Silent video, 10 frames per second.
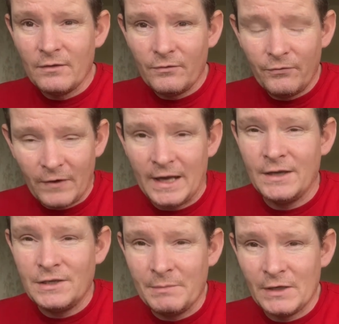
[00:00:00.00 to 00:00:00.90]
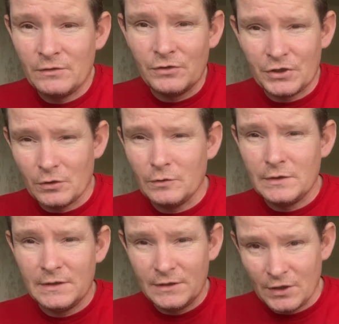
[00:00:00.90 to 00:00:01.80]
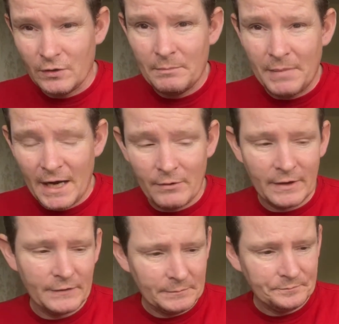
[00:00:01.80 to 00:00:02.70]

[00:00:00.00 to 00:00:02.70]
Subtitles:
flange metal shielded bearings.